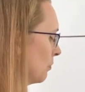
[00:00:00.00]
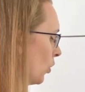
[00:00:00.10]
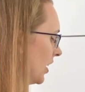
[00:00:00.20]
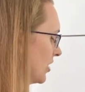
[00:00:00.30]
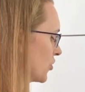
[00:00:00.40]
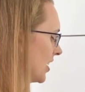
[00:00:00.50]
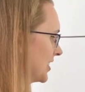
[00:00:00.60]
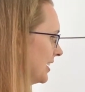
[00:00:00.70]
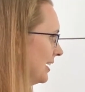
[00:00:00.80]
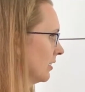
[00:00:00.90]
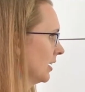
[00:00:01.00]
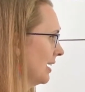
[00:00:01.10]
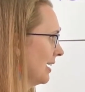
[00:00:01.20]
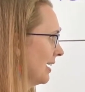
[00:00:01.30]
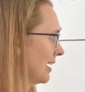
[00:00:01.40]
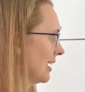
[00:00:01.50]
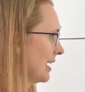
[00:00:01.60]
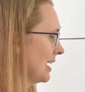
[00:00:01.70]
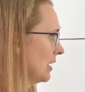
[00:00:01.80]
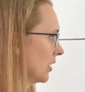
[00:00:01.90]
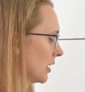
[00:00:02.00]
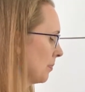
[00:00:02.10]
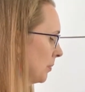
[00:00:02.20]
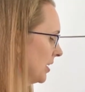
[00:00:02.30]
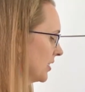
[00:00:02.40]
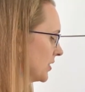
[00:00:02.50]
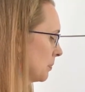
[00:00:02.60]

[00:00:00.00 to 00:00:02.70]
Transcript: more interesting in a couple minutes,